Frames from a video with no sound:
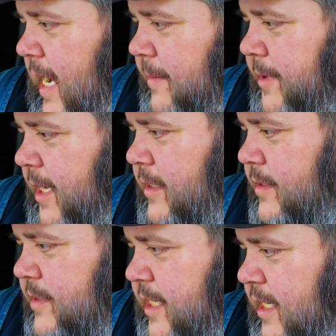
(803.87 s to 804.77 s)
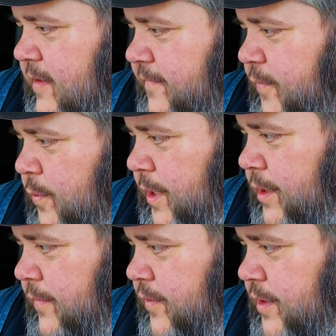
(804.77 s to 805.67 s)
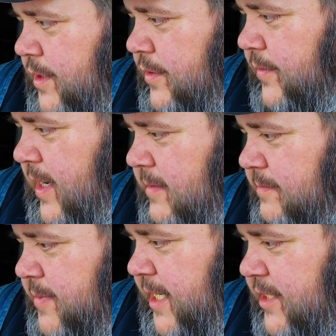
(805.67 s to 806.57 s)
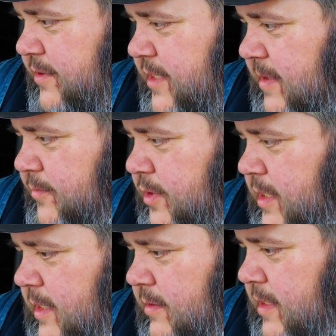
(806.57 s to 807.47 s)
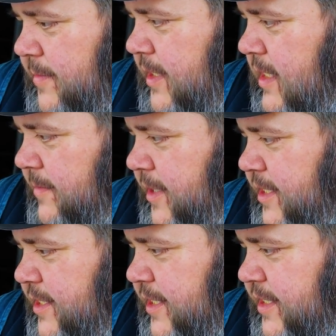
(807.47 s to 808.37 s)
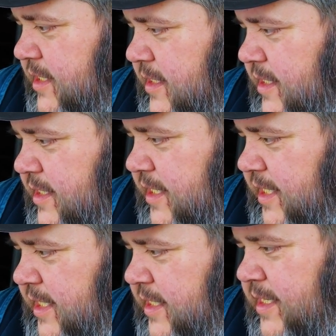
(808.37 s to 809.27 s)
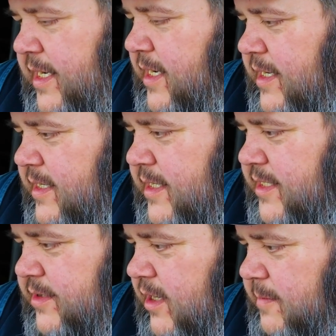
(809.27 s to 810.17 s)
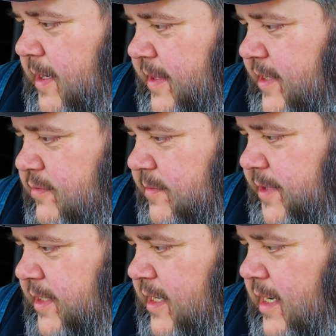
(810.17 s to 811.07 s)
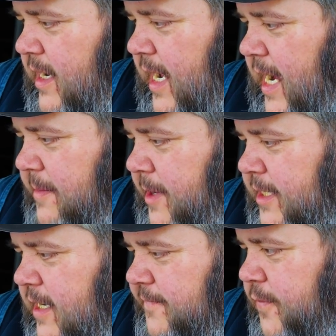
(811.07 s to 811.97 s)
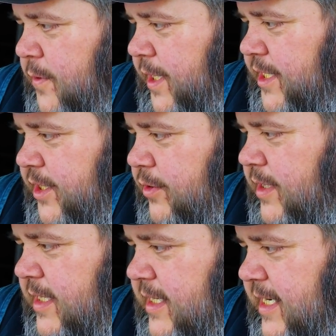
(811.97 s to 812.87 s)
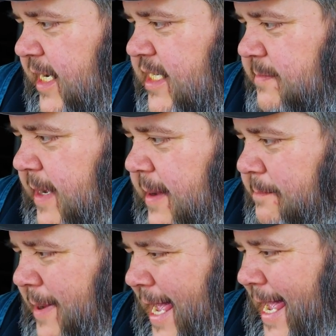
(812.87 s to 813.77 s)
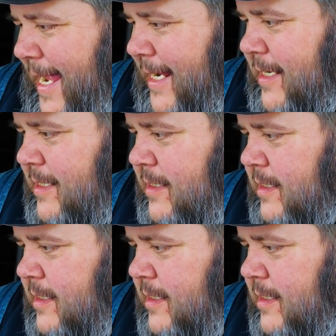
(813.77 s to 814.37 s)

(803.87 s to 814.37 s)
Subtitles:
I'm not taking 40 over, you rat bastards. Hang on, let me adjust this again. Because Trucker Path keeps wanting me. I'm not taking 40, so you can kiss my bag.